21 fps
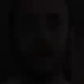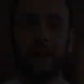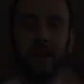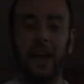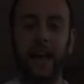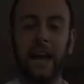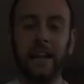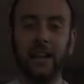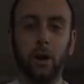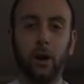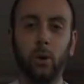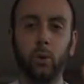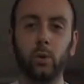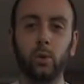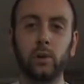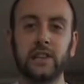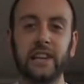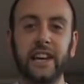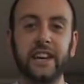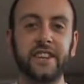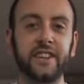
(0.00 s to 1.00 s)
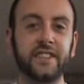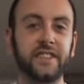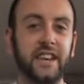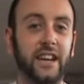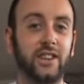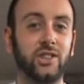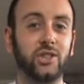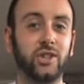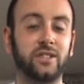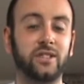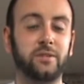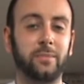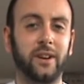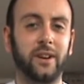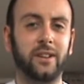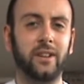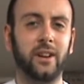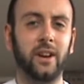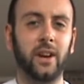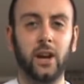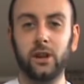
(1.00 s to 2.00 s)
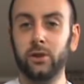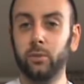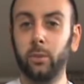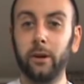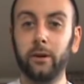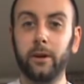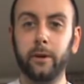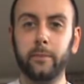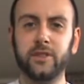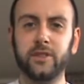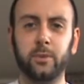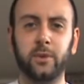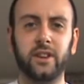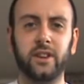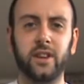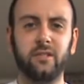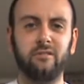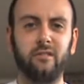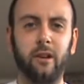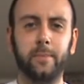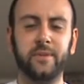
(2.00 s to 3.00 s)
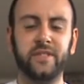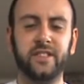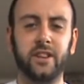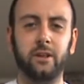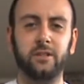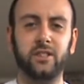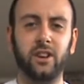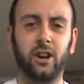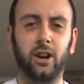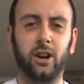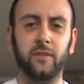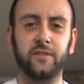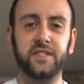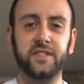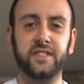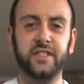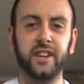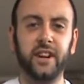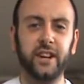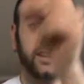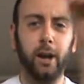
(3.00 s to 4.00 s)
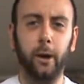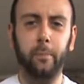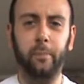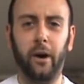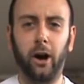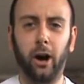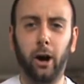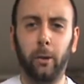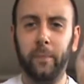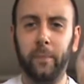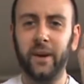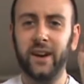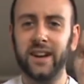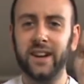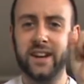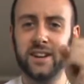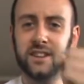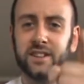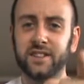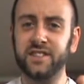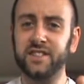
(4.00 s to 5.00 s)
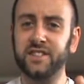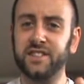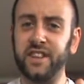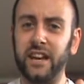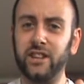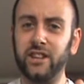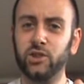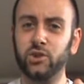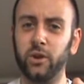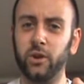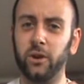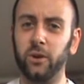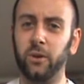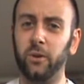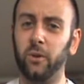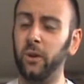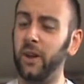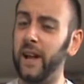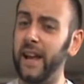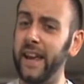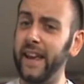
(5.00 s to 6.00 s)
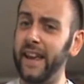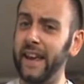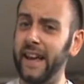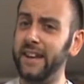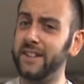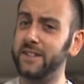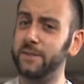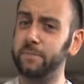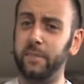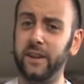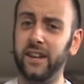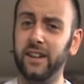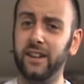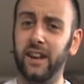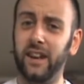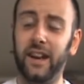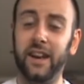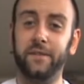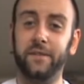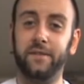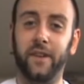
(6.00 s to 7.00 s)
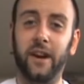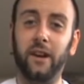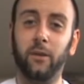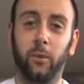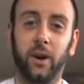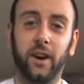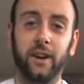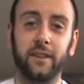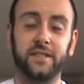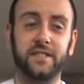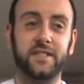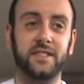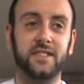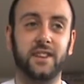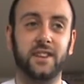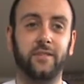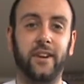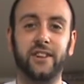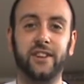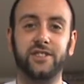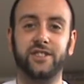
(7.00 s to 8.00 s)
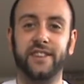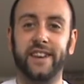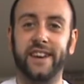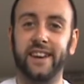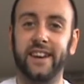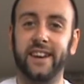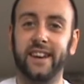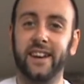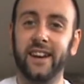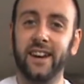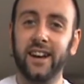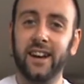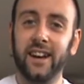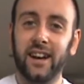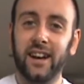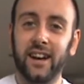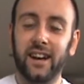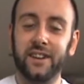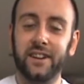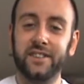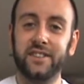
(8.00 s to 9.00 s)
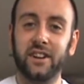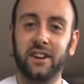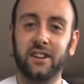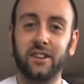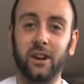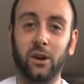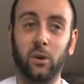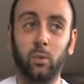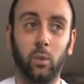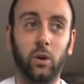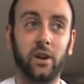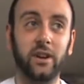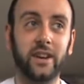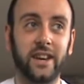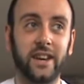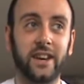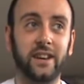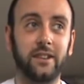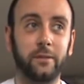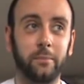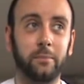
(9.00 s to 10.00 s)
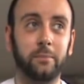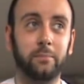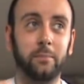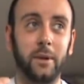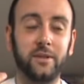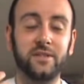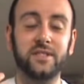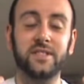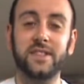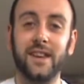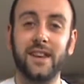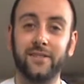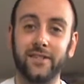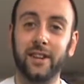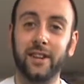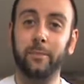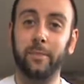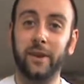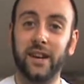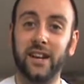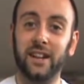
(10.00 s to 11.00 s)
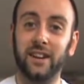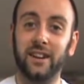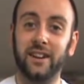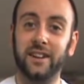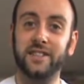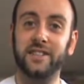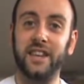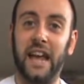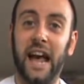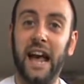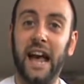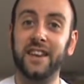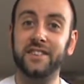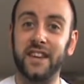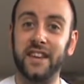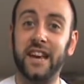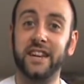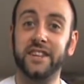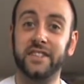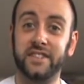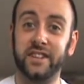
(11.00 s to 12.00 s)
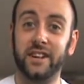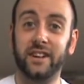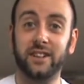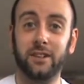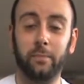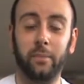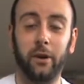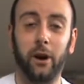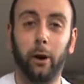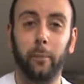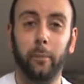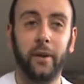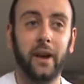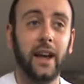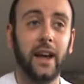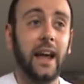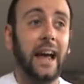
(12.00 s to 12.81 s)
Hello, ladies and gentlemen, and welcome to another episode of Cider Pop Central. It has been a fair while since I've actually done what can most definitely be classed as a cider pop.